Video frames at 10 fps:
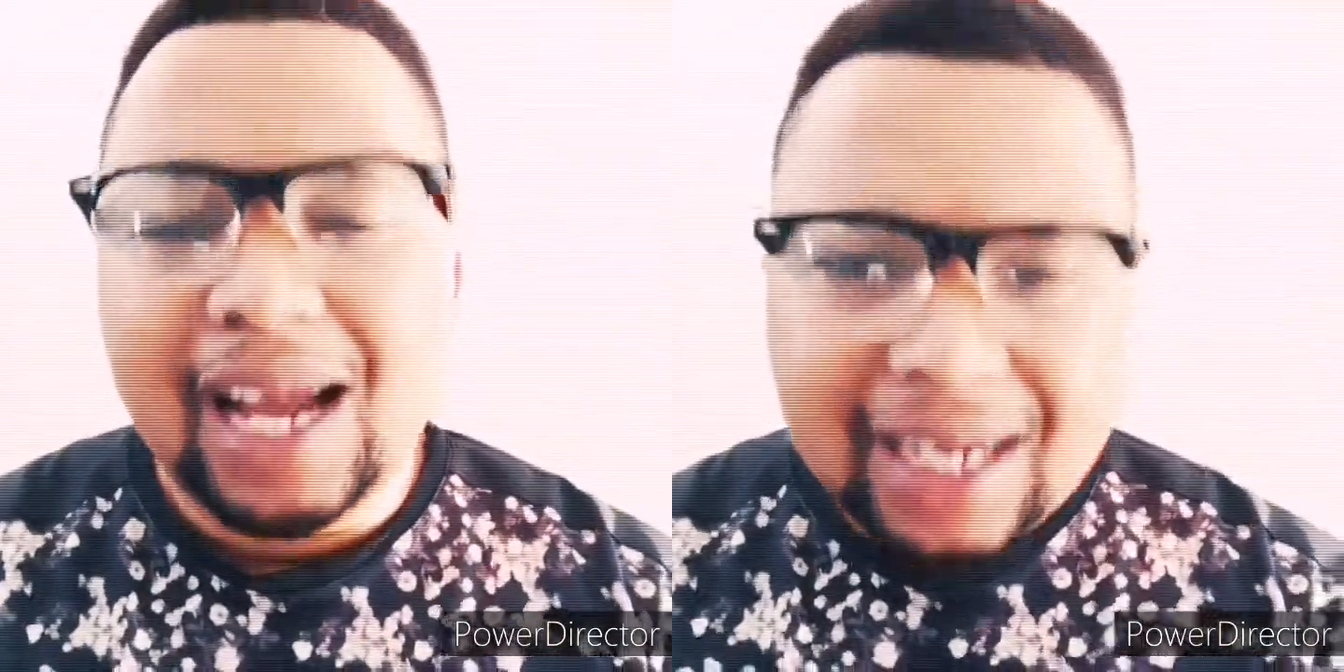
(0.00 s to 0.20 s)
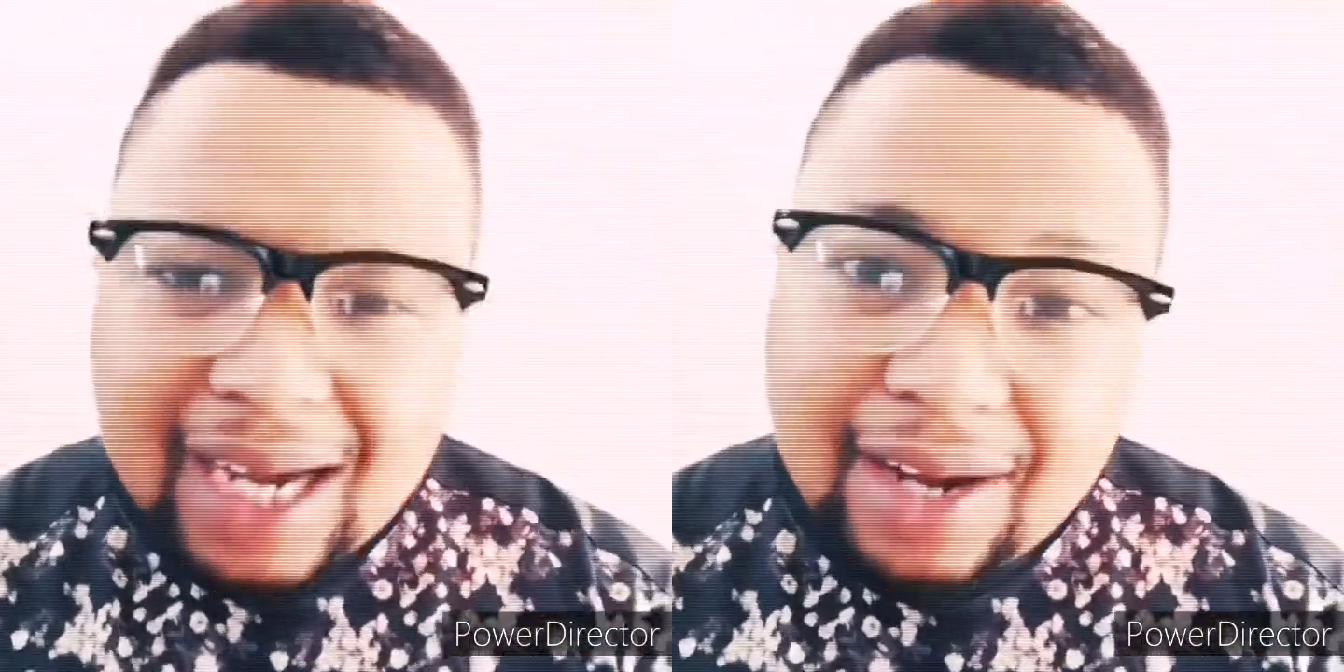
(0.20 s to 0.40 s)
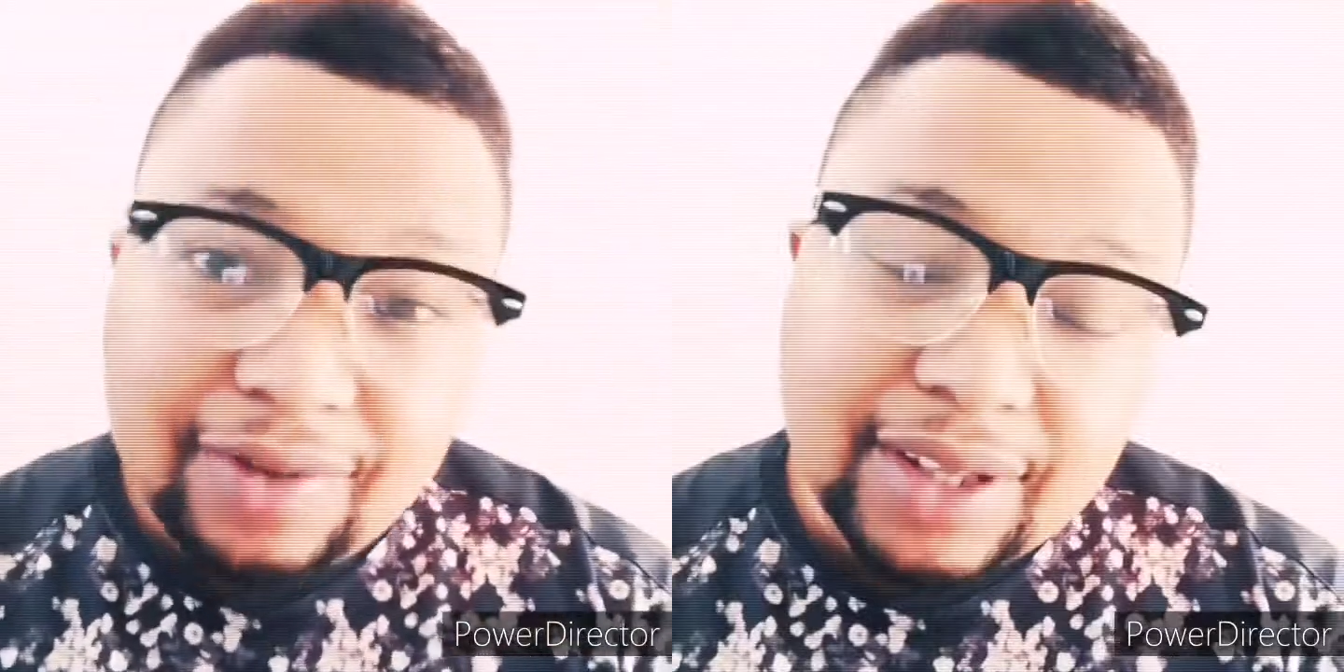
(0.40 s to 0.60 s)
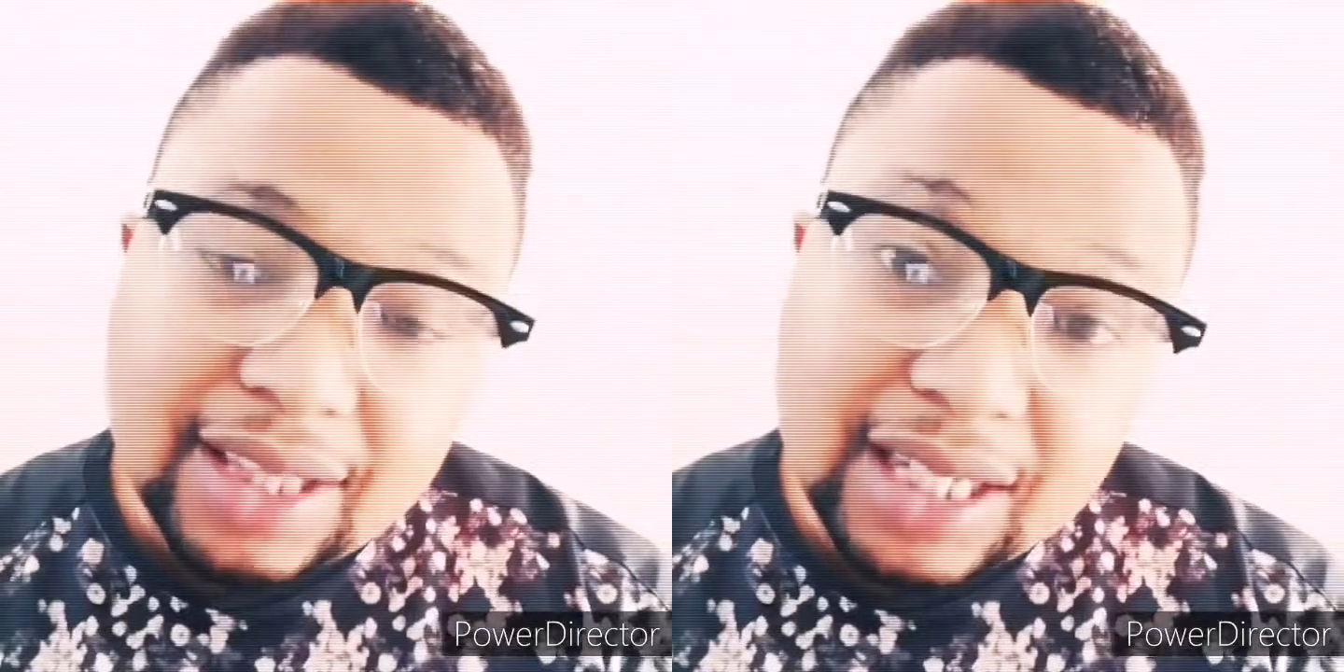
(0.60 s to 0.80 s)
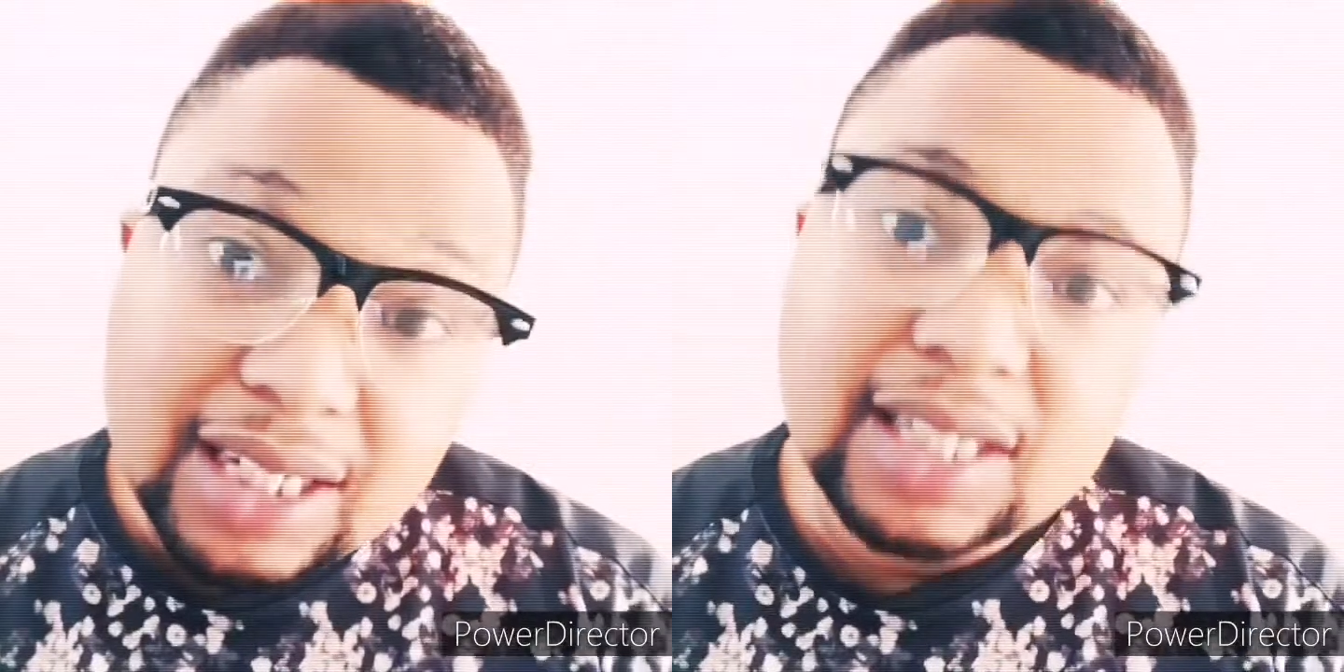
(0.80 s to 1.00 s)
uncover
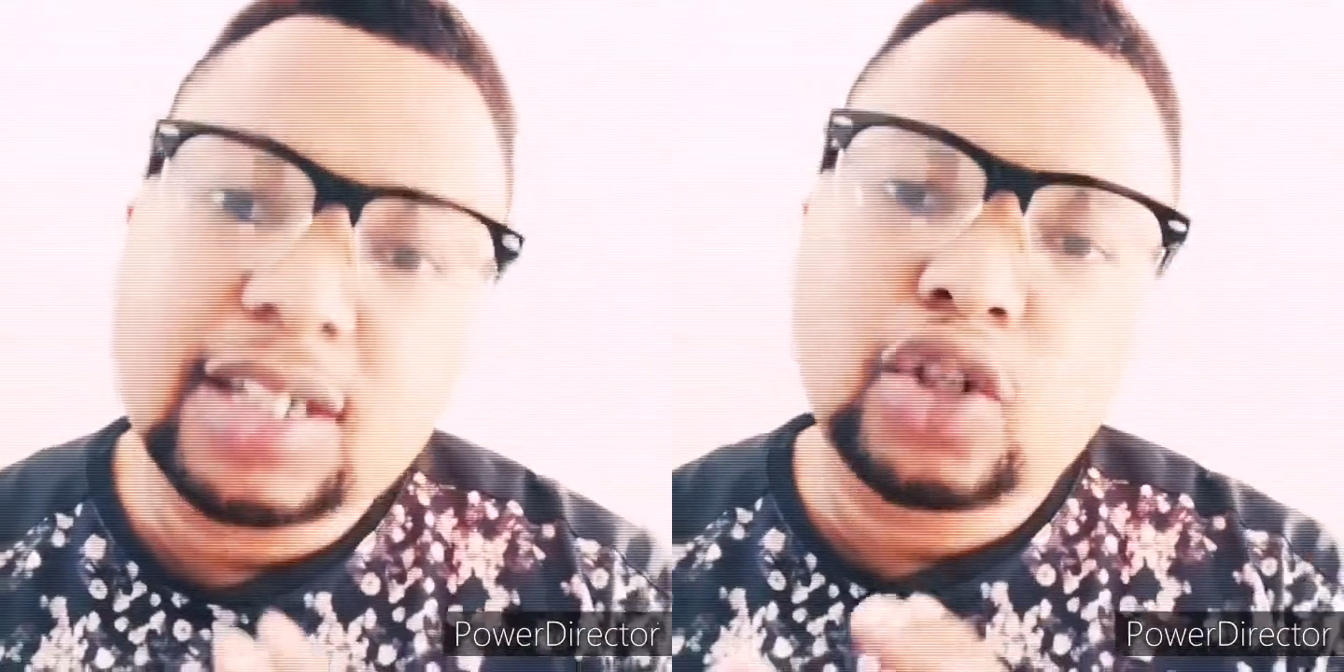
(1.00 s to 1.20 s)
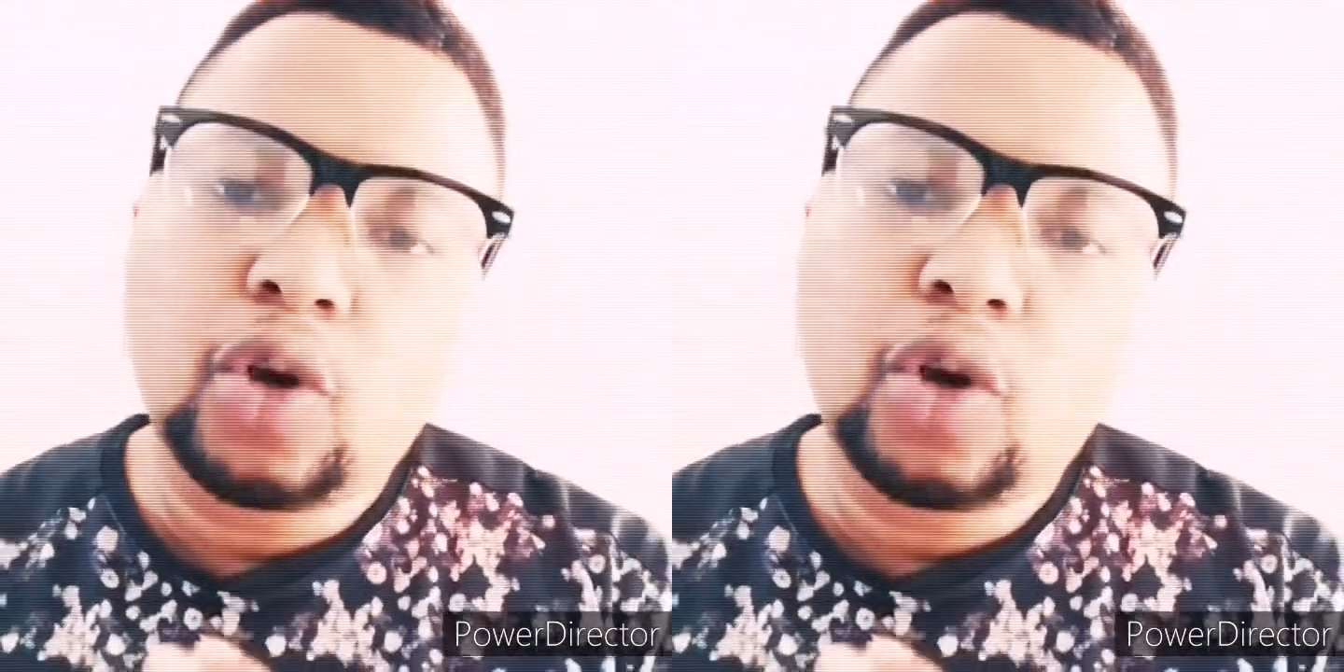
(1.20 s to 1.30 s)
this